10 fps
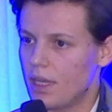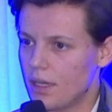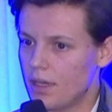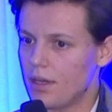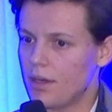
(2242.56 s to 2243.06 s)

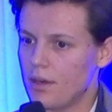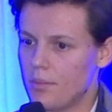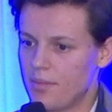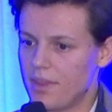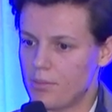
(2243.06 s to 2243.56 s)

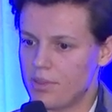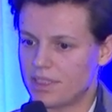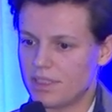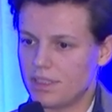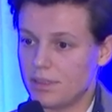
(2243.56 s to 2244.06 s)
their
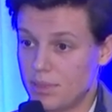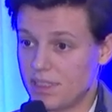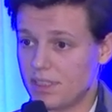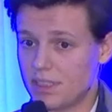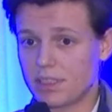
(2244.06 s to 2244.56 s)

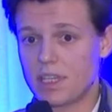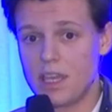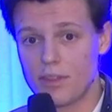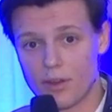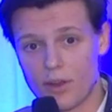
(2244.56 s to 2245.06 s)
businesses
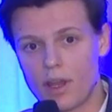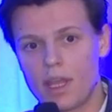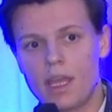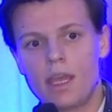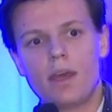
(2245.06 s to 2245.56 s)
either
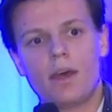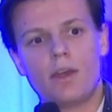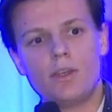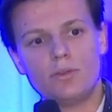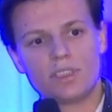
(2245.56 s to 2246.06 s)

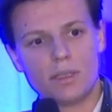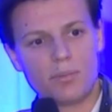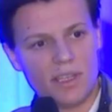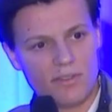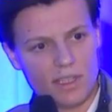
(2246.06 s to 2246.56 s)
using
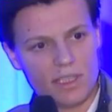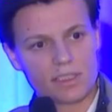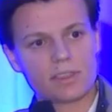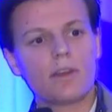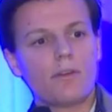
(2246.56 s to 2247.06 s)

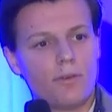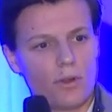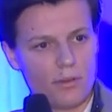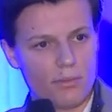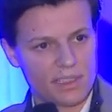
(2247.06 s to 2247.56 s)
PVs
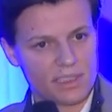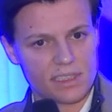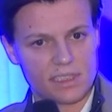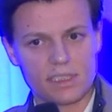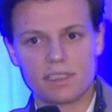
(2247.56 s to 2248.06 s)
for the
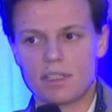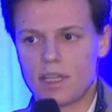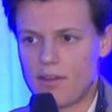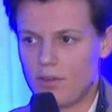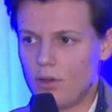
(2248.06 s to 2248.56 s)
businesses
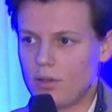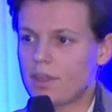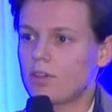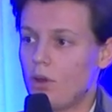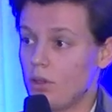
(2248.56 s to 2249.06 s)
that are
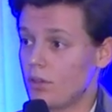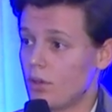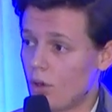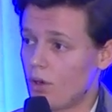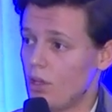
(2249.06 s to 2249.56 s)

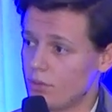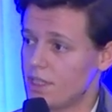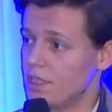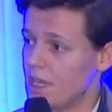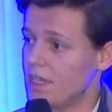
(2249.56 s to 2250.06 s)

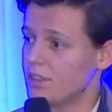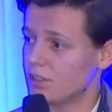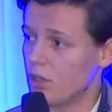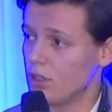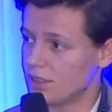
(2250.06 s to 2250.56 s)
already and
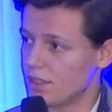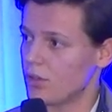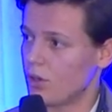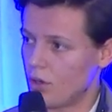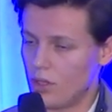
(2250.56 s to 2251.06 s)
installers
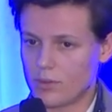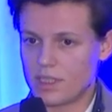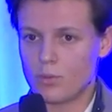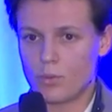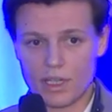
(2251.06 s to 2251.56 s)
that are
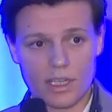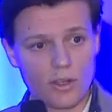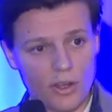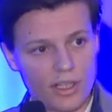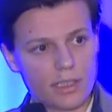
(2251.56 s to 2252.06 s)
already
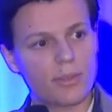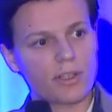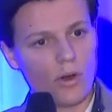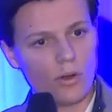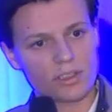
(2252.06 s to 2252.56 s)
working on it,
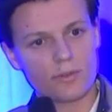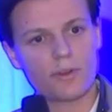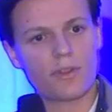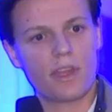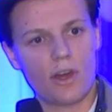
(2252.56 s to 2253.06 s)
but also
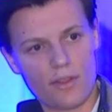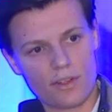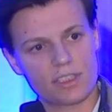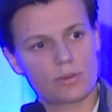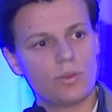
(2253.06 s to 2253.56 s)
for the
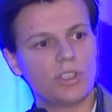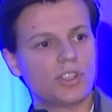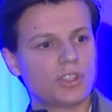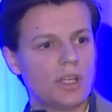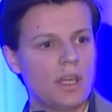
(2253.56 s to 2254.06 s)
others
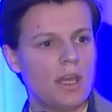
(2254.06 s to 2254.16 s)
which